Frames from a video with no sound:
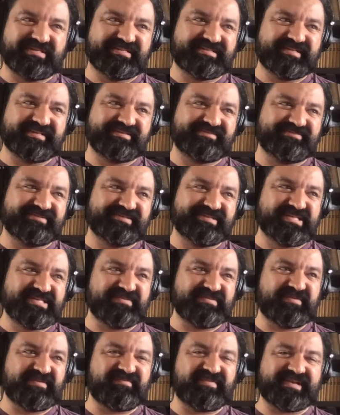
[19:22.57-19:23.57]
It's like we need to
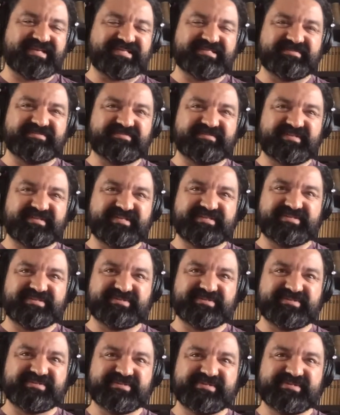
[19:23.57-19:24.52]
be effective. We need to,